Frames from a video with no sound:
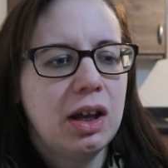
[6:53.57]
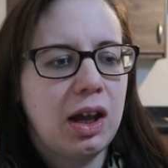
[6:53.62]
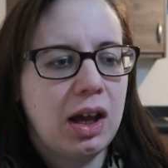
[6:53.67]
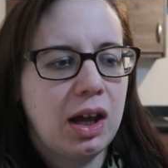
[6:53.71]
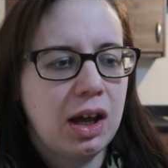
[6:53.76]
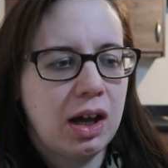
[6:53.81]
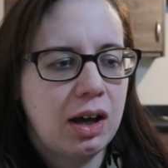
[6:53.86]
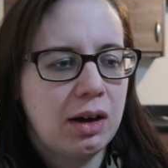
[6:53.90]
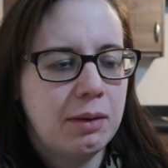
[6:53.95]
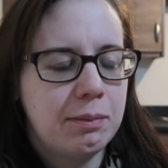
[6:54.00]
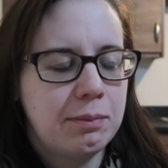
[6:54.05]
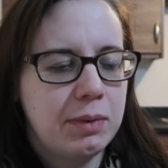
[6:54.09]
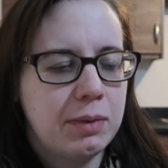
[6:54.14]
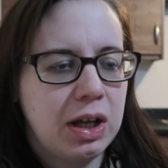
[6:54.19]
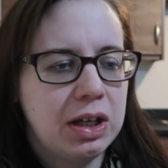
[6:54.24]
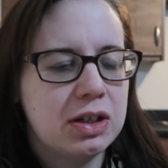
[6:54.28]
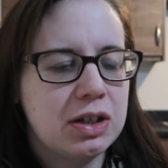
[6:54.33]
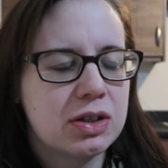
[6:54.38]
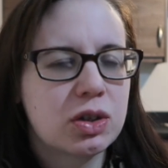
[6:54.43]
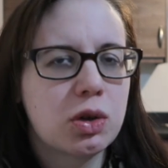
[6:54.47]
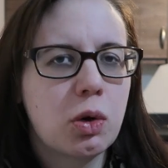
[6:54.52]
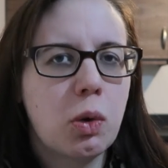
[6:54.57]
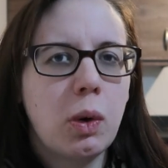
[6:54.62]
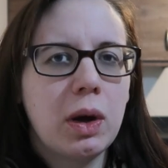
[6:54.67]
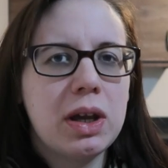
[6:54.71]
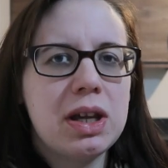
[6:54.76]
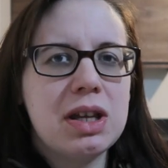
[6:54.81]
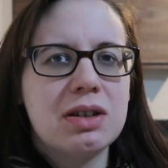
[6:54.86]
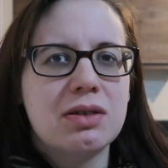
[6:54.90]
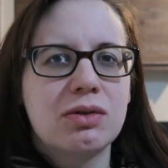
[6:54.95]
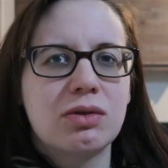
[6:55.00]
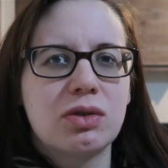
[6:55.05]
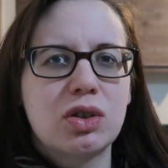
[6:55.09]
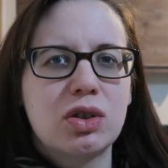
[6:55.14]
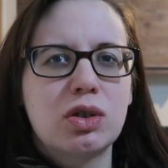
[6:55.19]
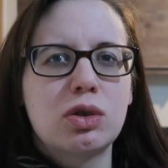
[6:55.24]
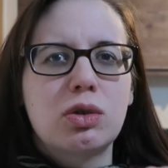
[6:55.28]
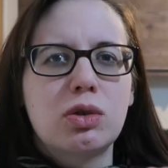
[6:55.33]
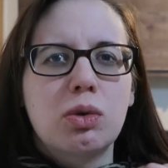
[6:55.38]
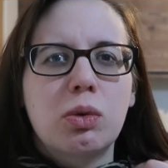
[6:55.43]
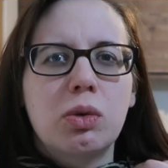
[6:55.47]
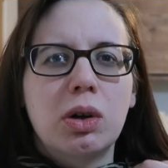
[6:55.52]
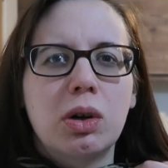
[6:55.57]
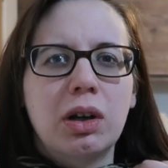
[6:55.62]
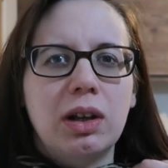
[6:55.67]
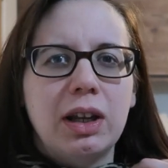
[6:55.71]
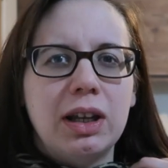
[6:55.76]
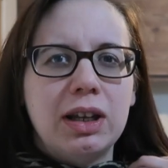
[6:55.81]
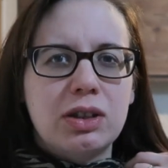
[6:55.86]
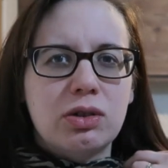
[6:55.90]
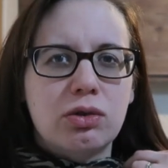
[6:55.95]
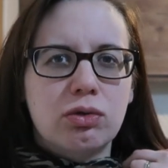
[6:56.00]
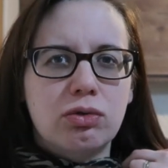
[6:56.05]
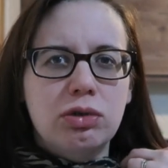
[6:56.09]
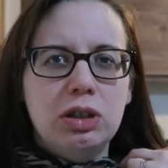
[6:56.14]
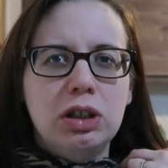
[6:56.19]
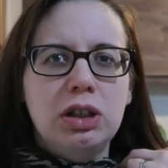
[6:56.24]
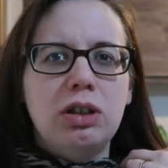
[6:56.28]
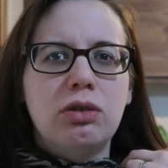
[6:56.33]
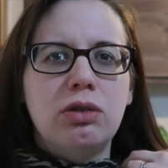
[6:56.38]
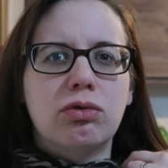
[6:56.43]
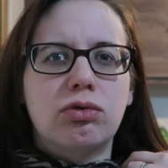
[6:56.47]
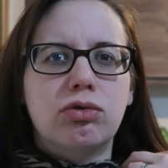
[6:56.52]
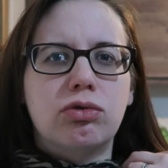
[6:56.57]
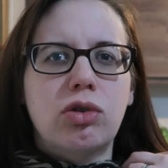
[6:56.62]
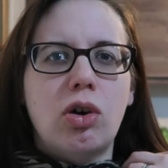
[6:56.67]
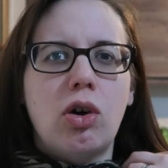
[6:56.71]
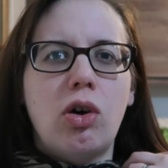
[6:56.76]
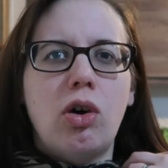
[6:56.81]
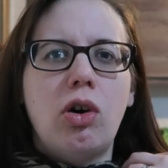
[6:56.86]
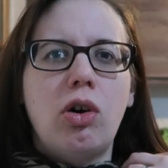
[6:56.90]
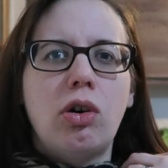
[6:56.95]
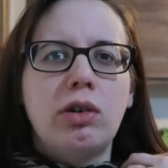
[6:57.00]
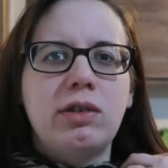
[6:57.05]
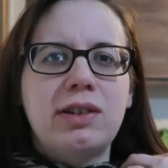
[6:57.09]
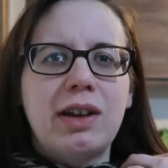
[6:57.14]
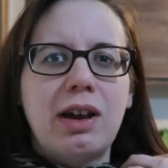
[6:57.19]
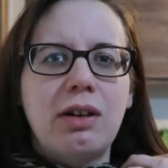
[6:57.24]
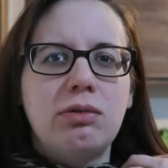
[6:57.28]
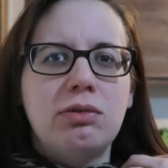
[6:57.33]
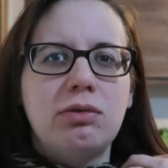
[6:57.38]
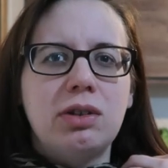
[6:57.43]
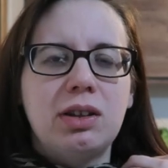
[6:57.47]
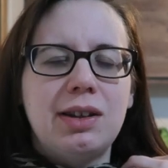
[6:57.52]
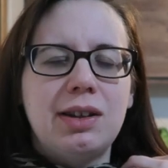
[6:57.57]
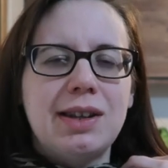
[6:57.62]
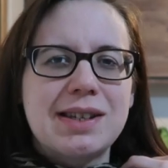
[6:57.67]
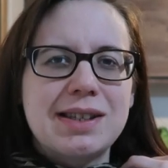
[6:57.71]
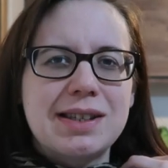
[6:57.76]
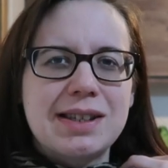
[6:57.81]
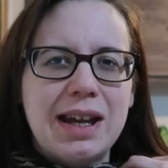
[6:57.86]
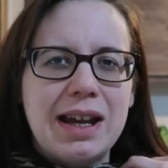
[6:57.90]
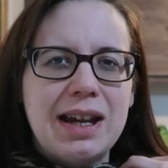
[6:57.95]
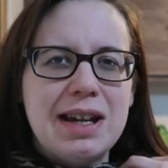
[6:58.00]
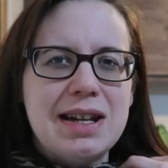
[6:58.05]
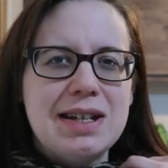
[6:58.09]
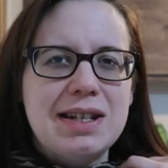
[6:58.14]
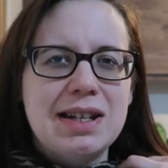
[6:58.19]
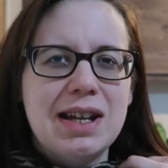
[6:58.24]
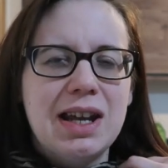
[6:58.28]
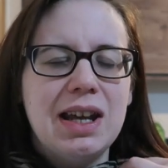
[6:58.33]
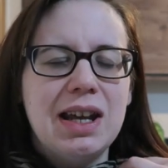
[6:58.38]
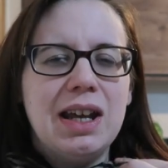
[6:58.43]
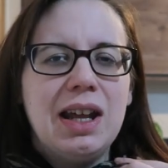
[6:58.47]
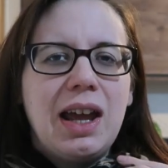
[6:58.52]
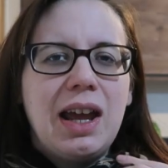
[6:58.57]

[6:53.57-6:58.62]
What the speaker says: and it's quite sore, like really raw down this side.